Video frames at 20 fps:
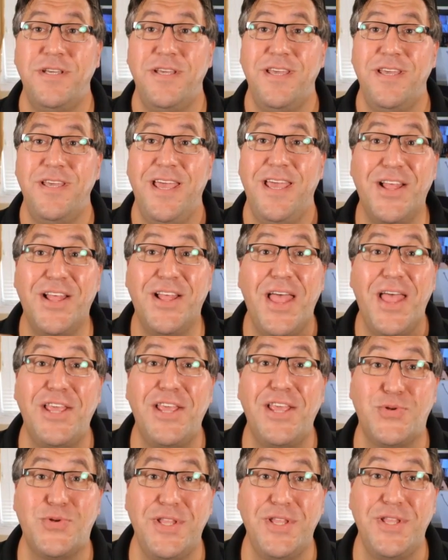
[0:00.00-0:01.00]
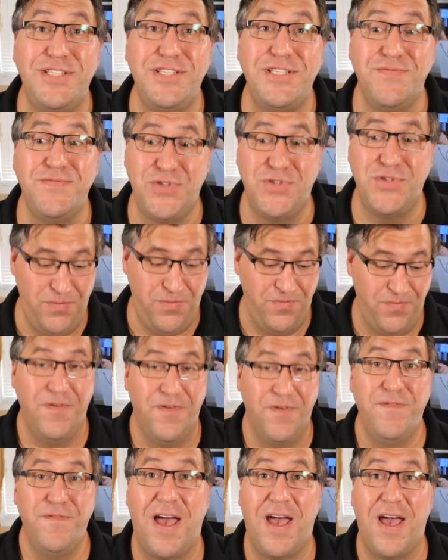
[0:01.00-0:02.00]
in the latest release of Zoom
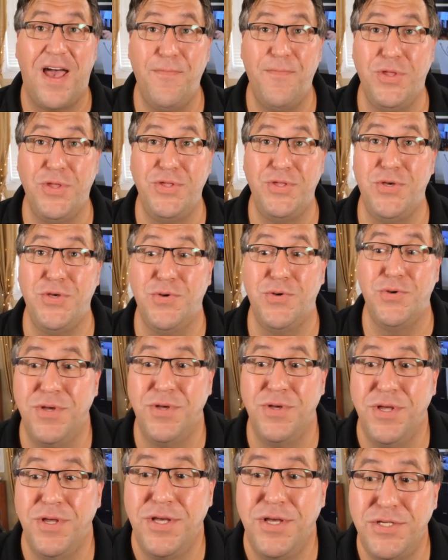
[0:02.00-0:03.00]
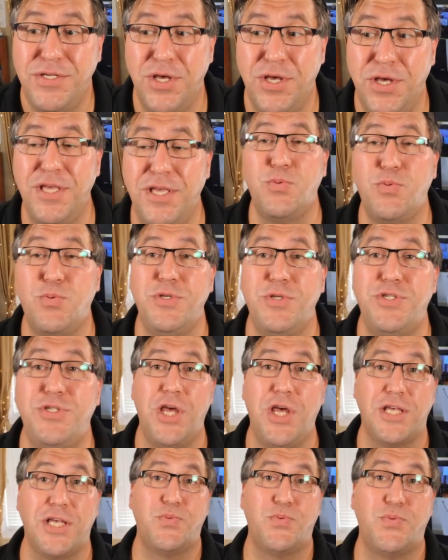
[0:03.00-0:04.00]
5.2. So this was
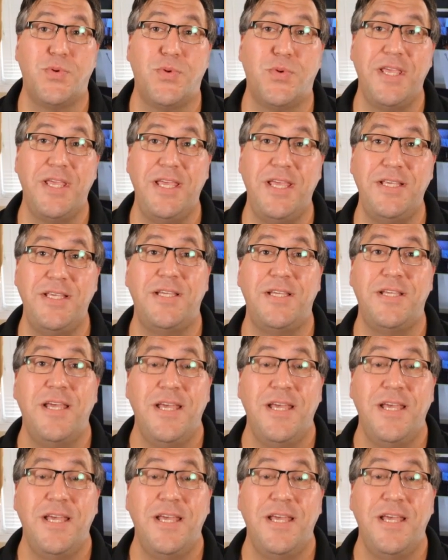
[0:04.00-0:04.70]
just released